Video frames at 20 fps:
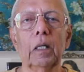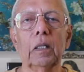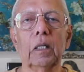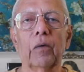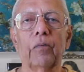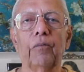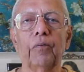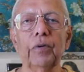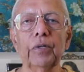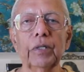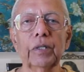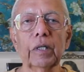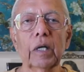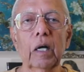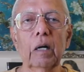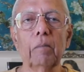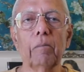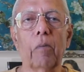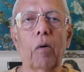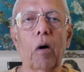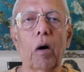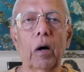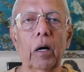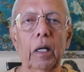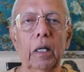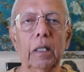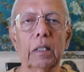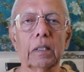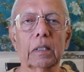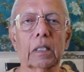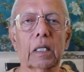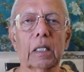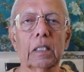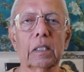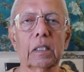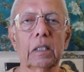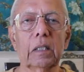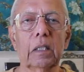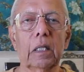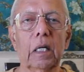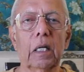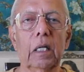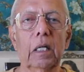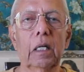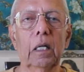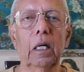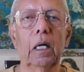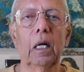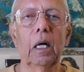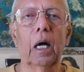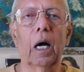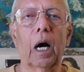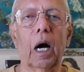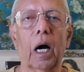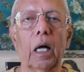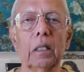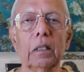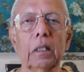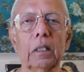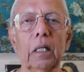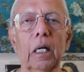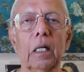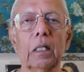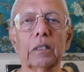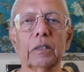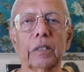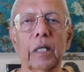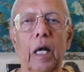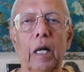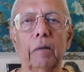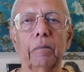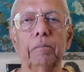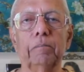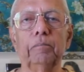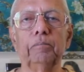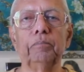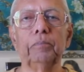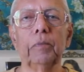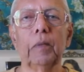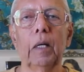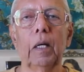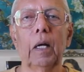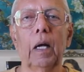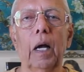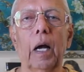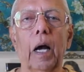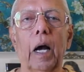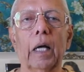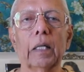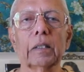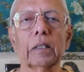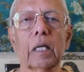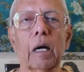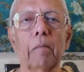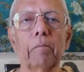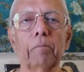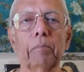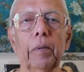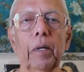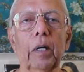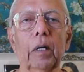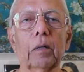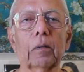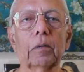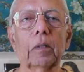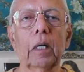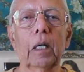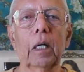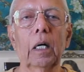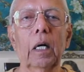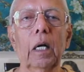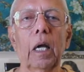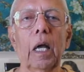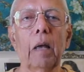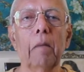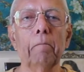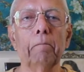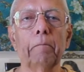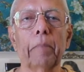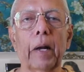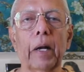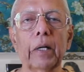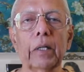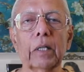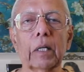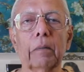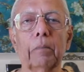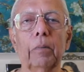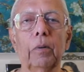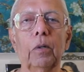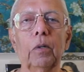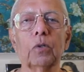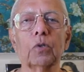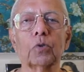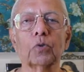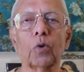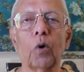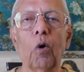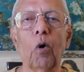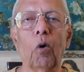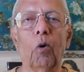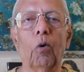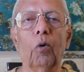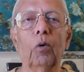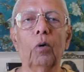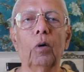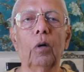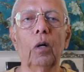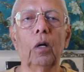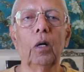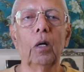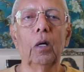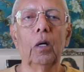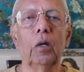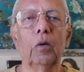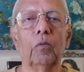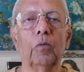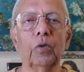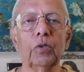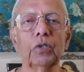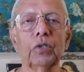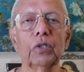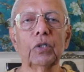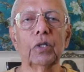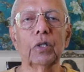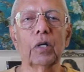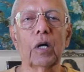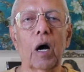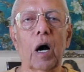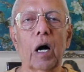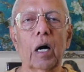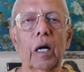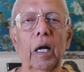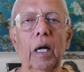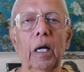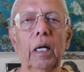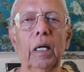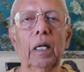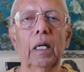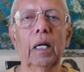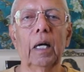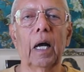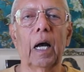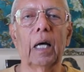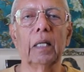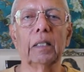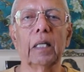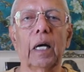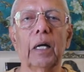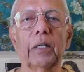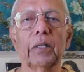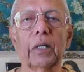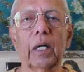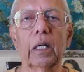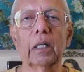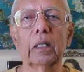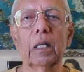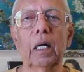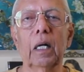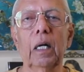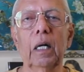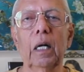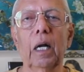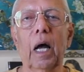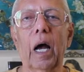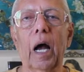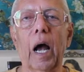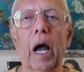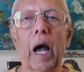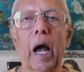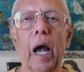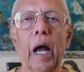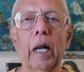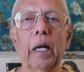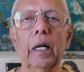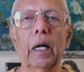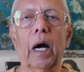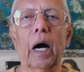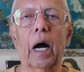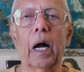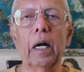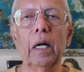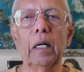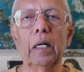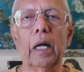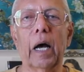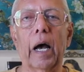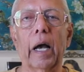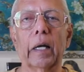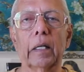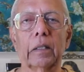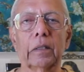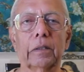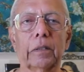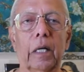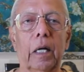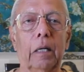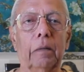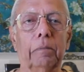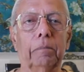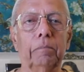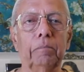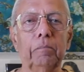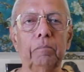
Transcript: the physical body is considered unreal self as compared to the imperishable soul, which is regarded as the eternal and undying self.